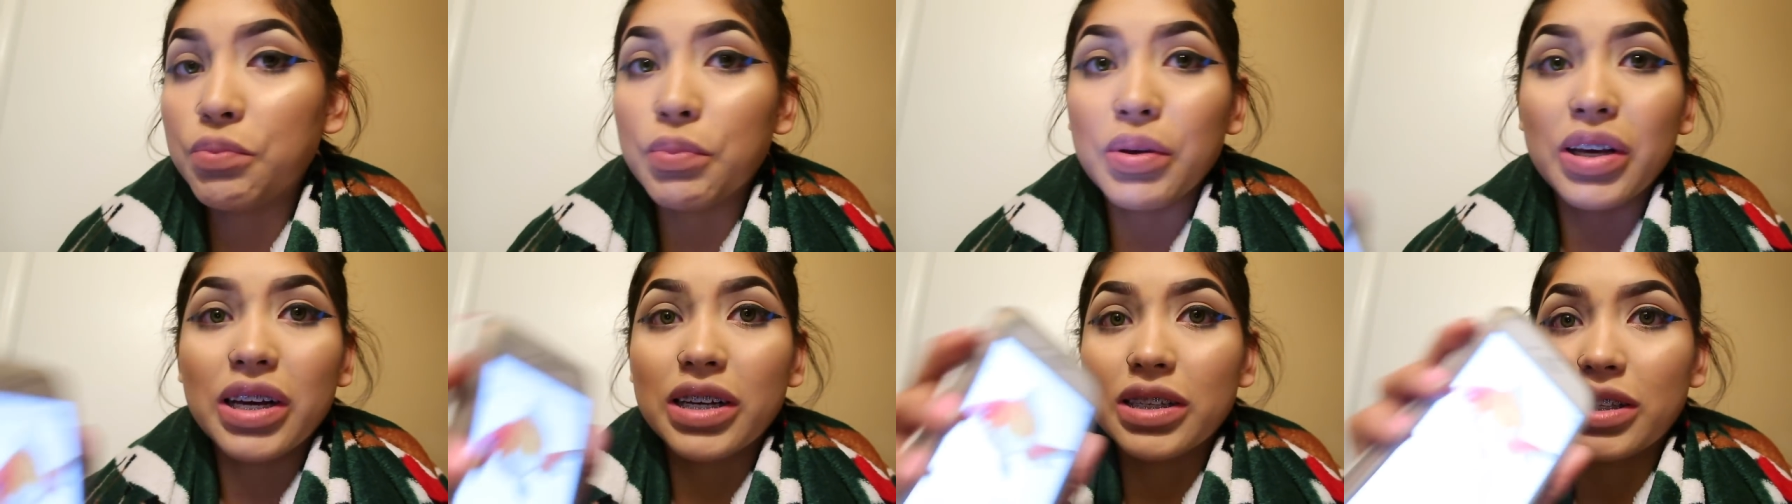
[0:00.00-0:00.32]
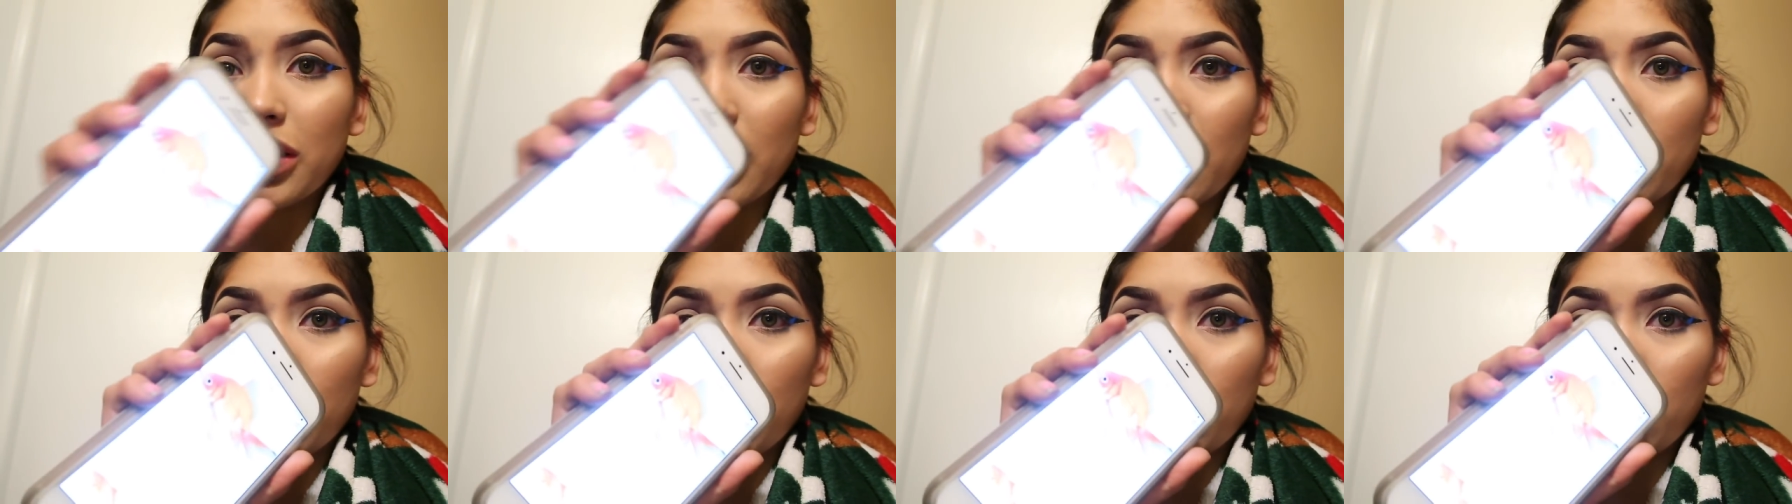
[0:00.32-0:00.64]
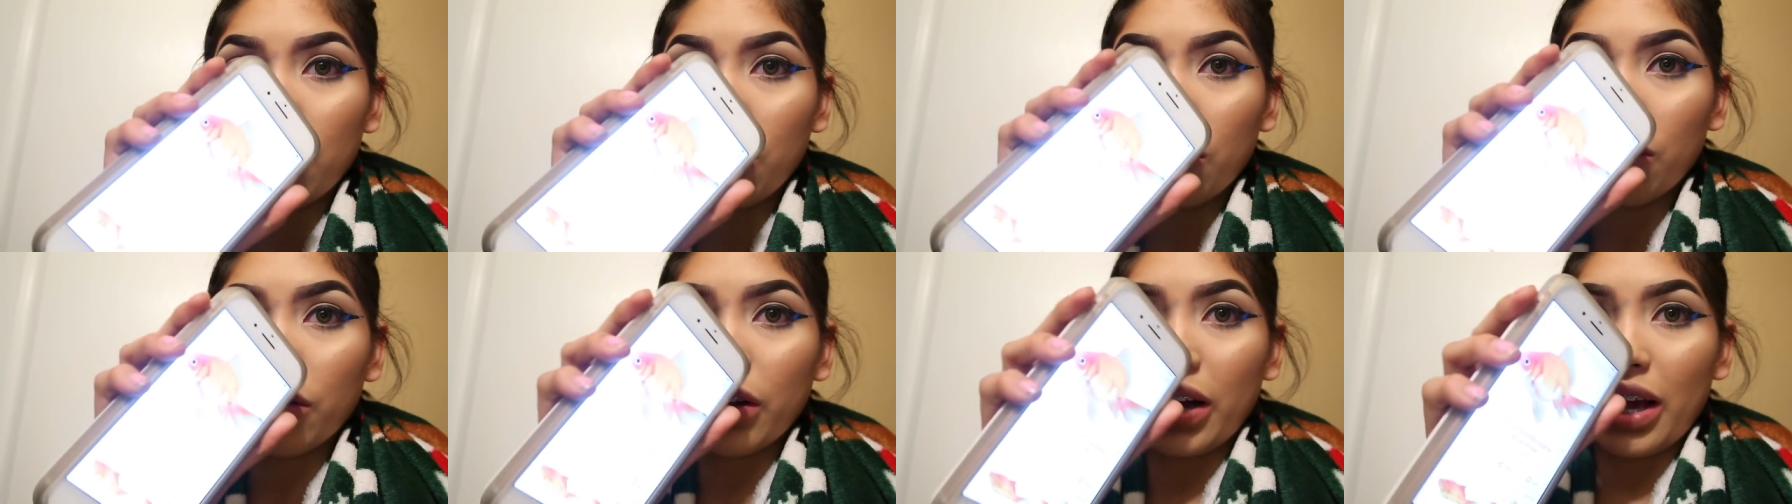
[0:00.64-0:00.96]
because,
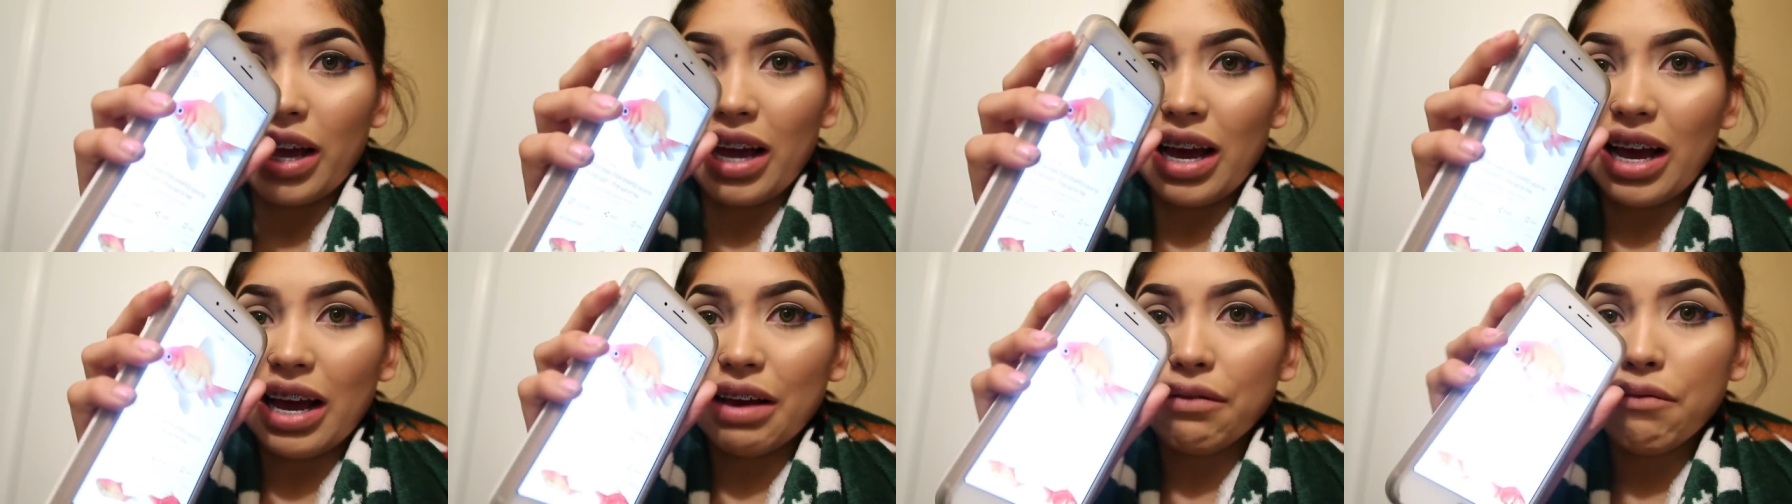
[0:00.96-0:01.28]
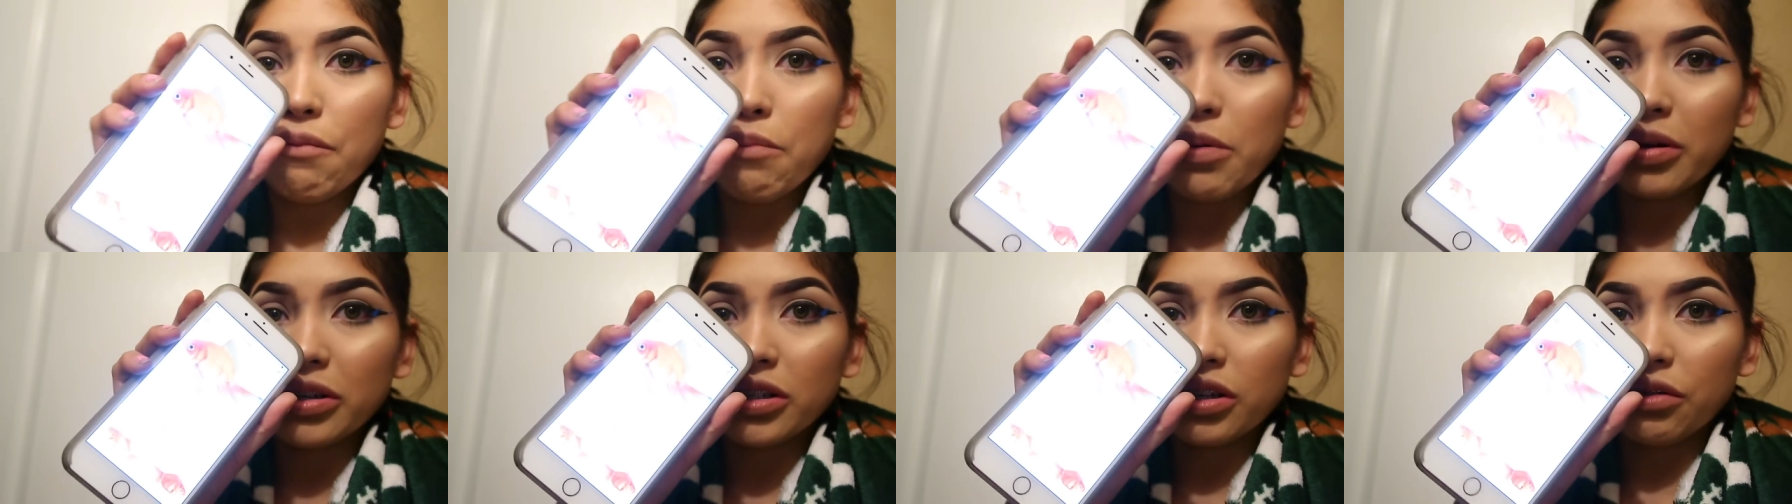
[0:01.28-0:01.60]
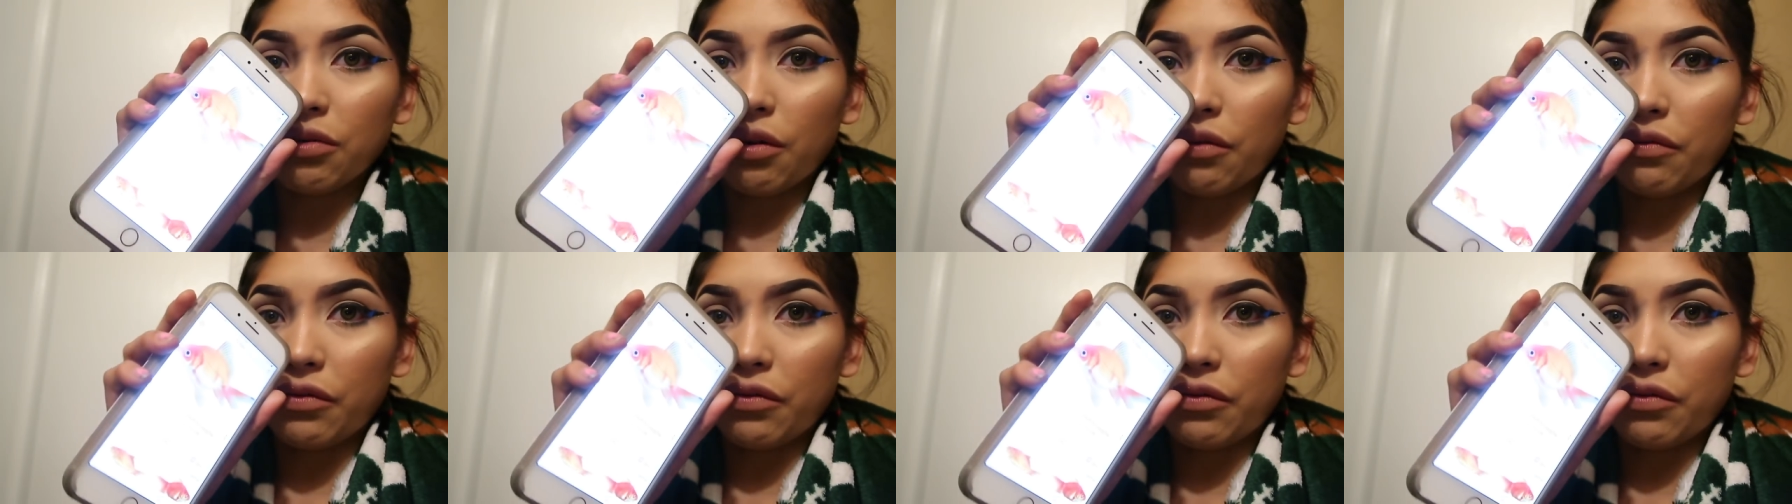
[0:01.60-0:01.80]
okay, I have a picture